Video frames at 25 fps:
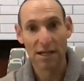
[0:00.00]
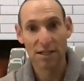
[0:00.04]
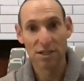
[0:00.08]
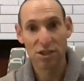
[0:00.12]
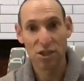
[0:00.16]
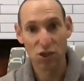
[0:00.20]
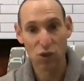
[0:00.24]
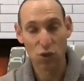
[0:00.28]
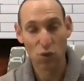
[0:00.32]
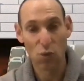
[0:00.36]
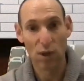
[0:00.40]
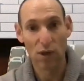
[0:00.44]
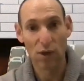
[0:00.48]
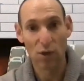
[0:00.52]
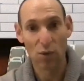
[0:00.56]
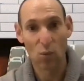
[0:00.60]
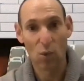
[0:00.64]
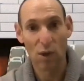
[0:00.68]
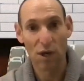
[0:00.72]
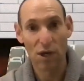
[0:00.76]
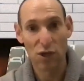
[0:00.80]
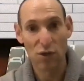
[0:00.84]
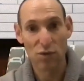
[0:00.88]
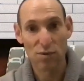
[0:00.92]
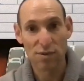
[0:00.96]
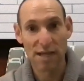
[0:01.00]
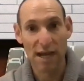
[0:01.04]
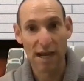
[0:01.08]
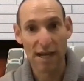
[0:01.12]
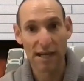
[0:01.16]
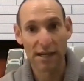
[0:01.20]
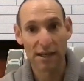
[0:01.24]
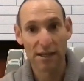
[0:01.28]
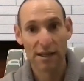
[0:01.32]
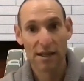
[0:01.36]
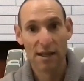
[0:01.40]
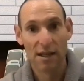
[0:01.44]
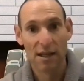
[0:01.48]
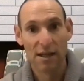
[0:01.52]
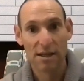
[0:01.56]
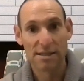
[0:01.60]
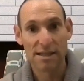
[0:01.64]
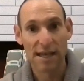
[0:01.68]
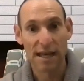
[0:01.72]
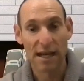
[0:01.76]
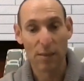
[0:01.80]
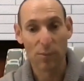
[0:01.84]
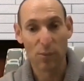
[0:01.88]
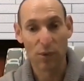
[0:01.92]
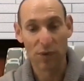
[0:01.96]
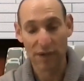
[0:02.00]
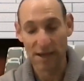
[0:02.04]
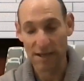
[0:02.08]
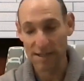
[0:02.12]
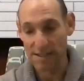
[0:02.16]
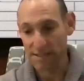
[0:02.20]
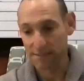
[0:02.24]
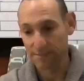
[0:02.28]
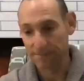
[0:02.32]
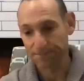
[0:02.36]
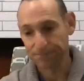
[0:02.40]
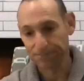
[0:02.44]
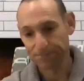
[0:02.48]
to when you sign up with us.